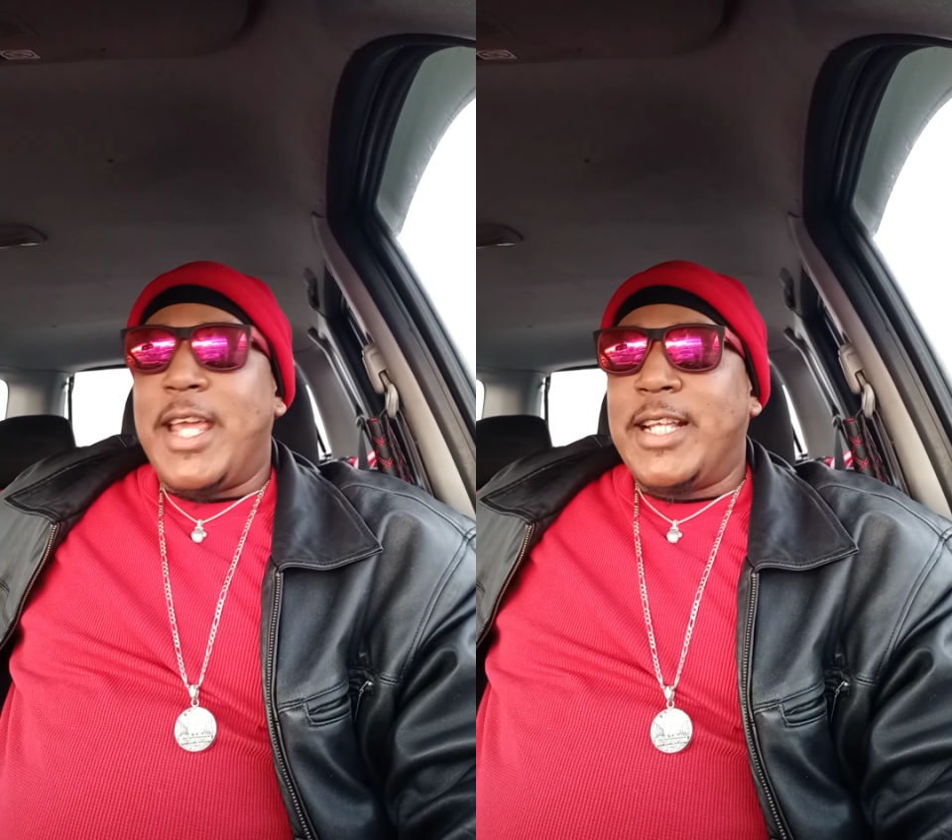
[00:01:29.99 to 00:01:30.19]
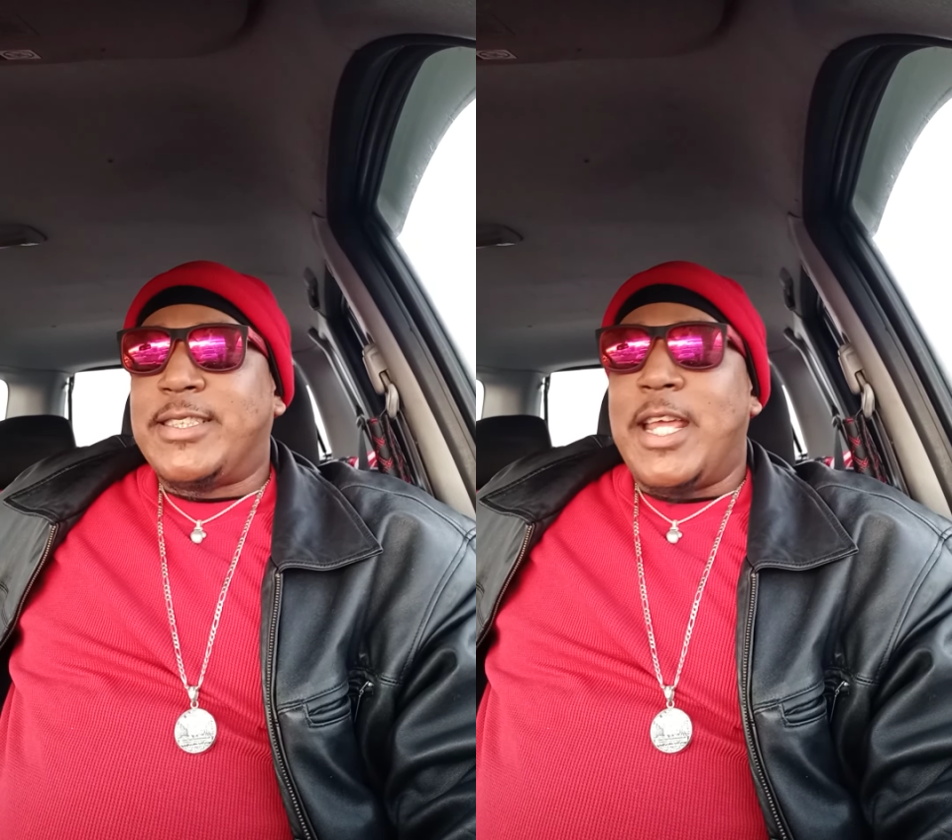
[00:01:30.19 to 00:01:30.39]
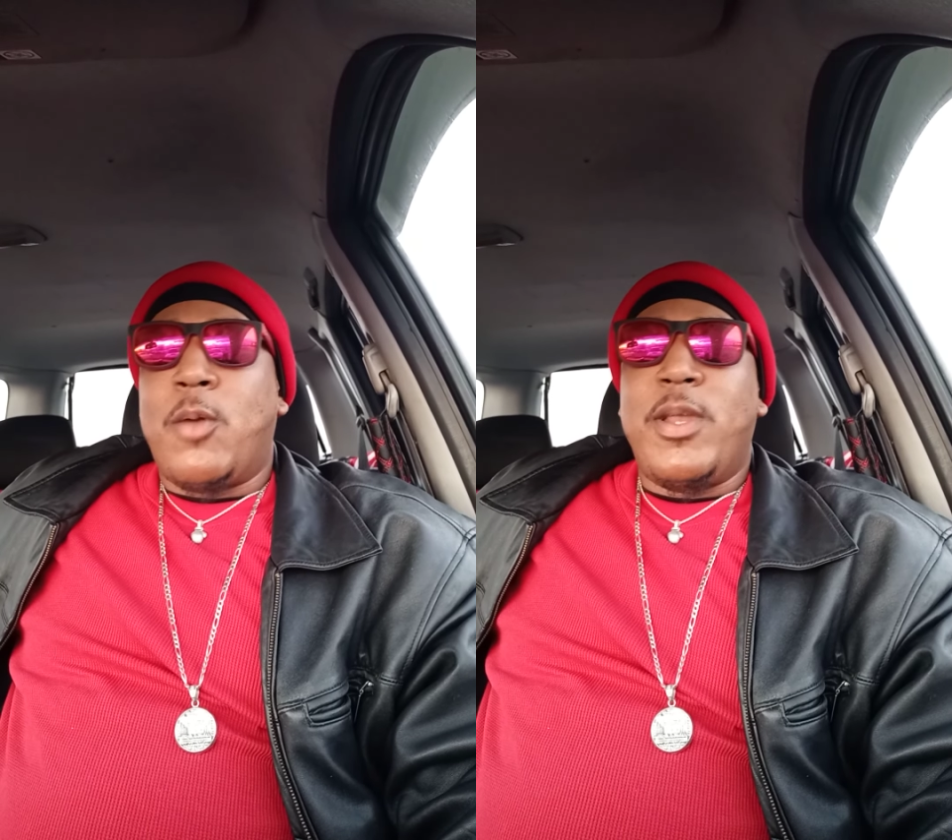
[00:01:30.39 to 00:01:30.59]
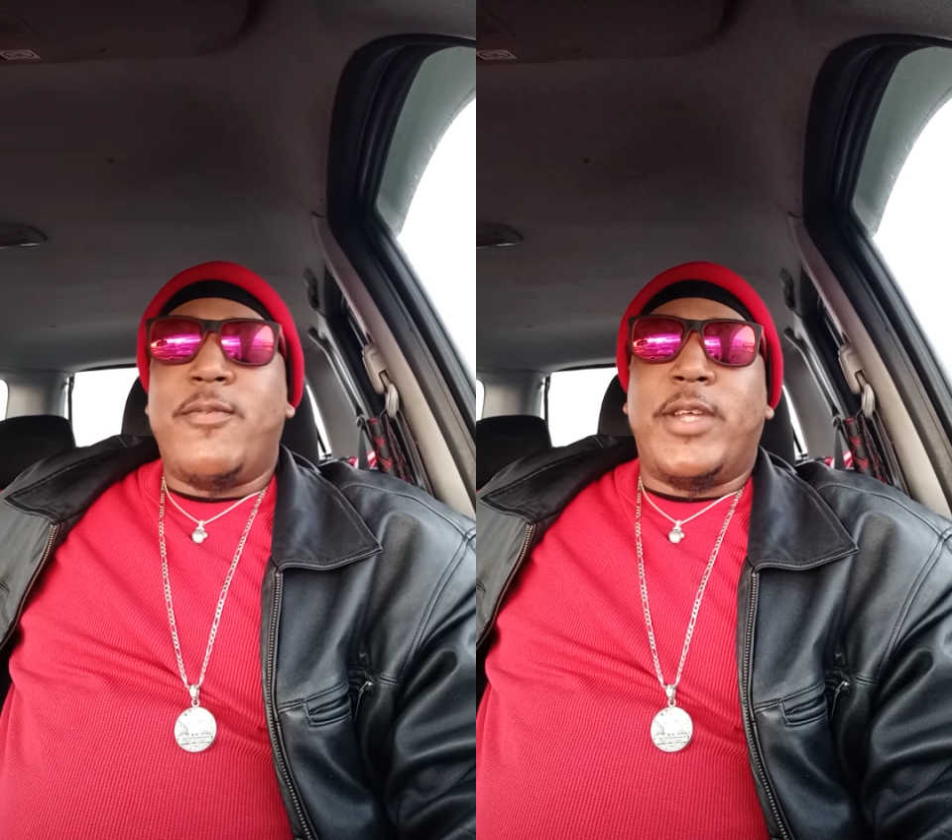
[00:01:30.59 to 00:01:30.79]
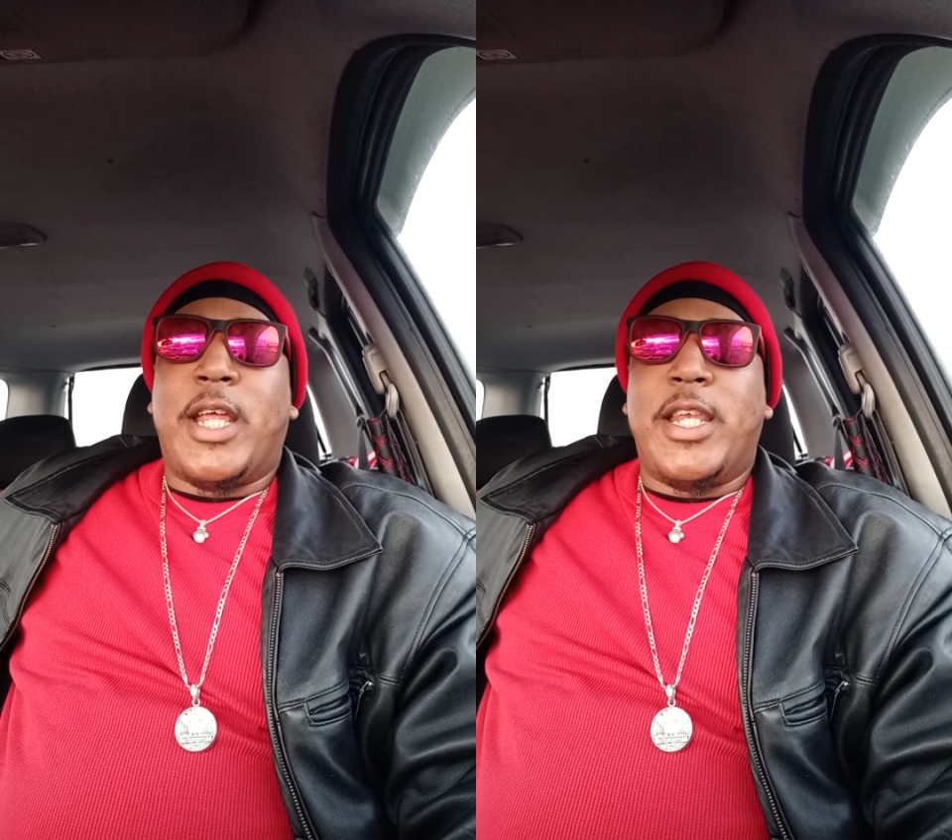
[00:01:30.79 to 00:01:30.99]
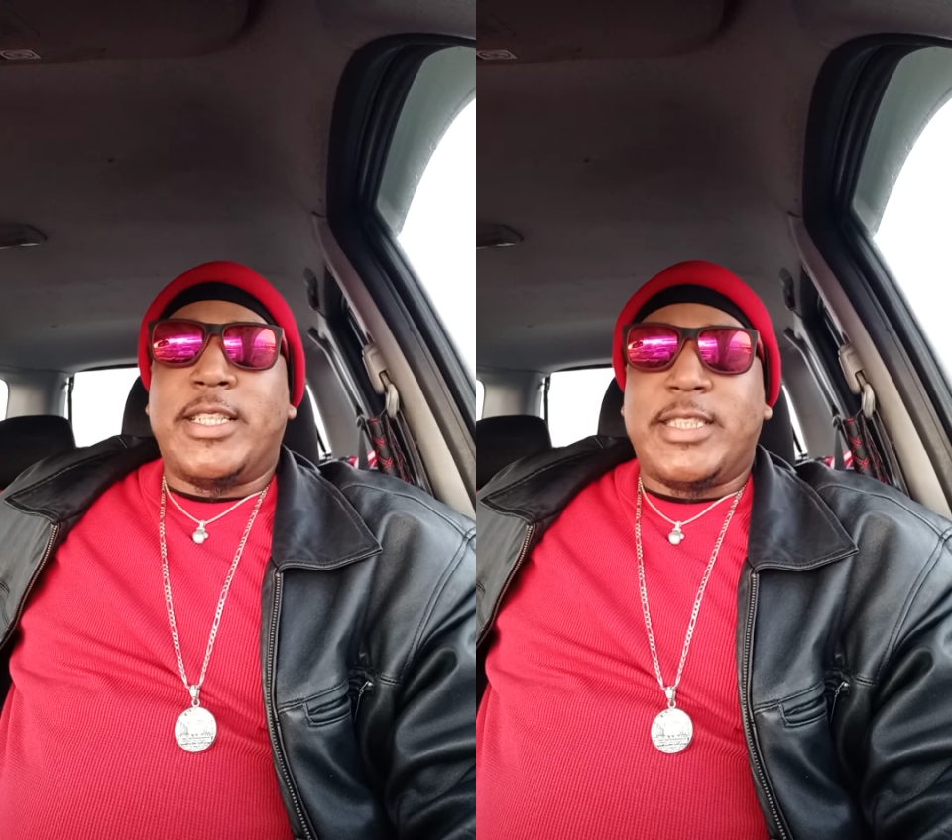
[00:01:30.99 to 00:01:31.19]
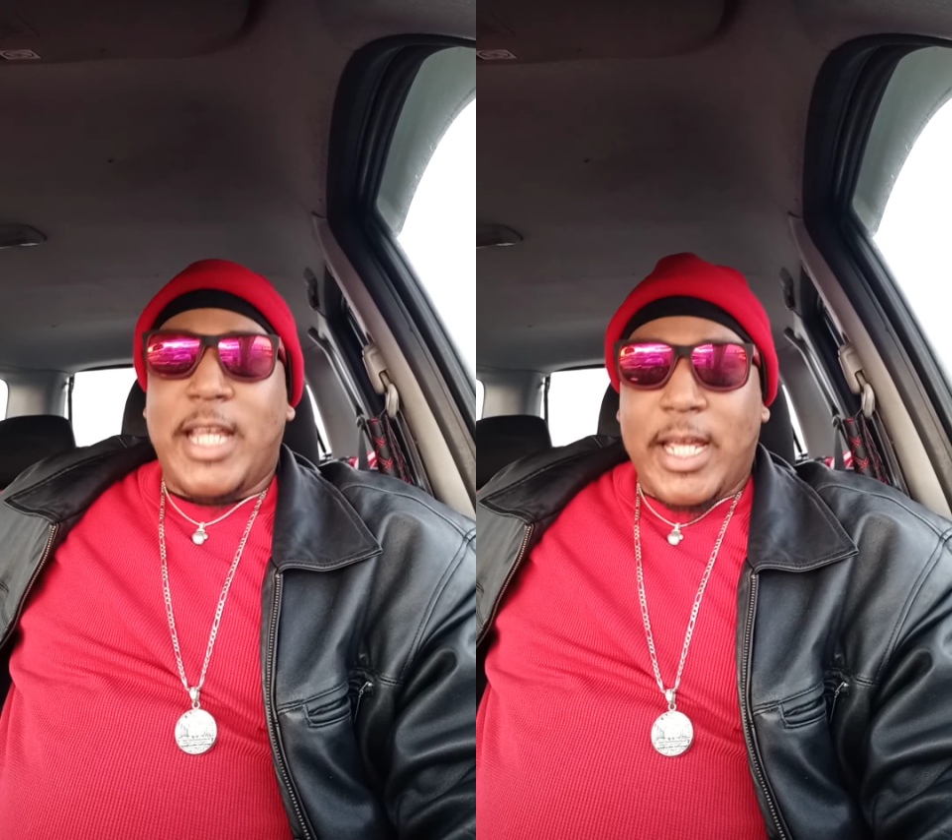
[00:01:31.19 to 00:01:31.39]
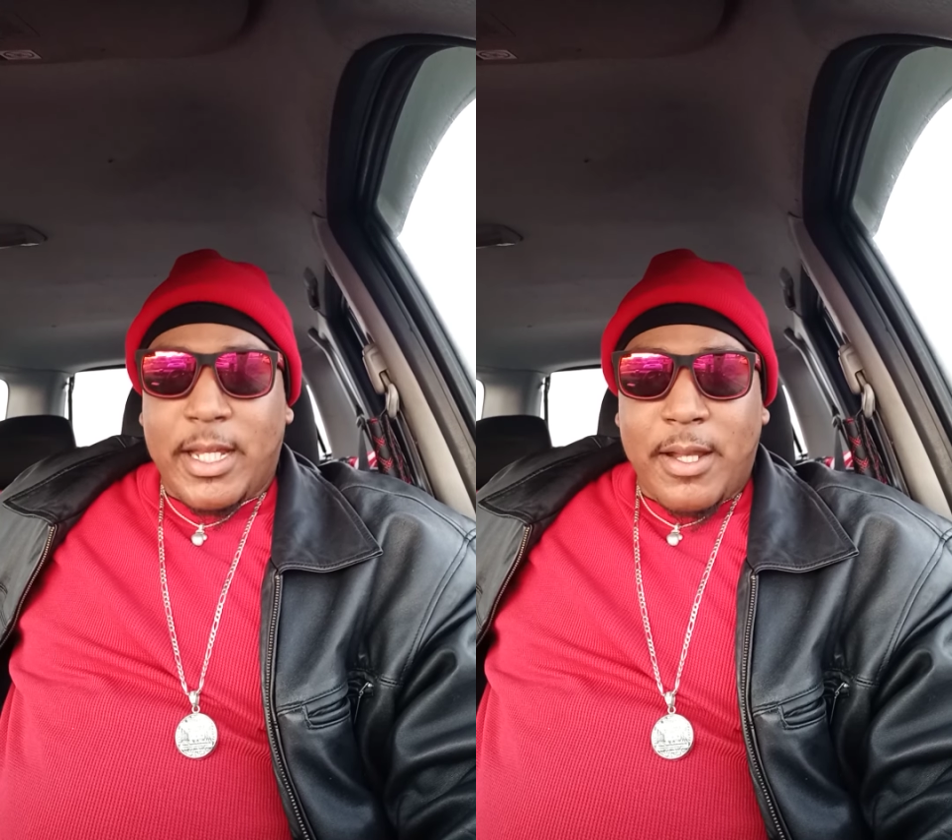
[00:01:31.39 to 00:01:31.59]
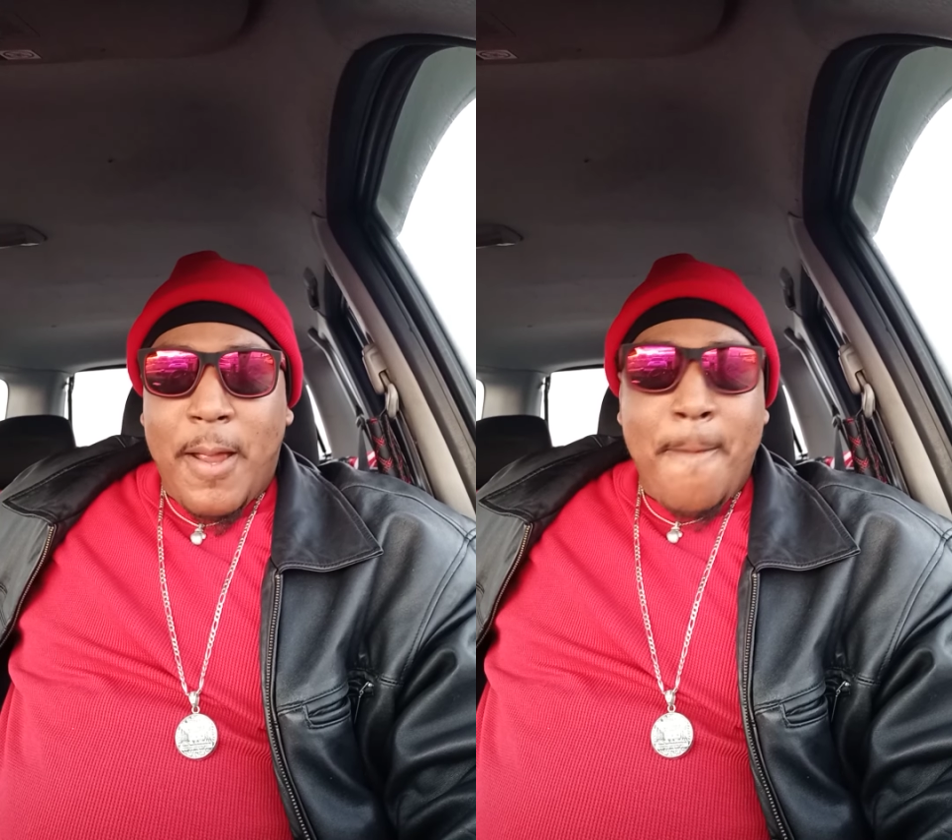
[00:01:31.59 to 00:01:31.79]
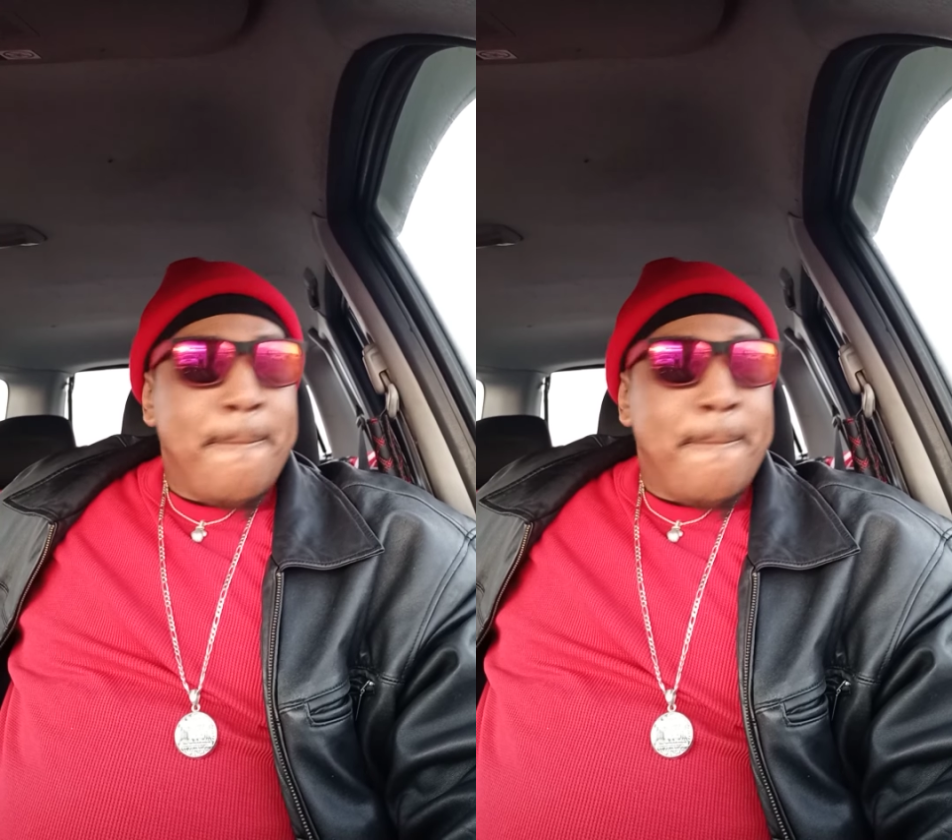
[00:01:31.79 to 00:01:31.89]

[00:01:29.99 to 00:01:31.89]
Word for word: things they don't even understand.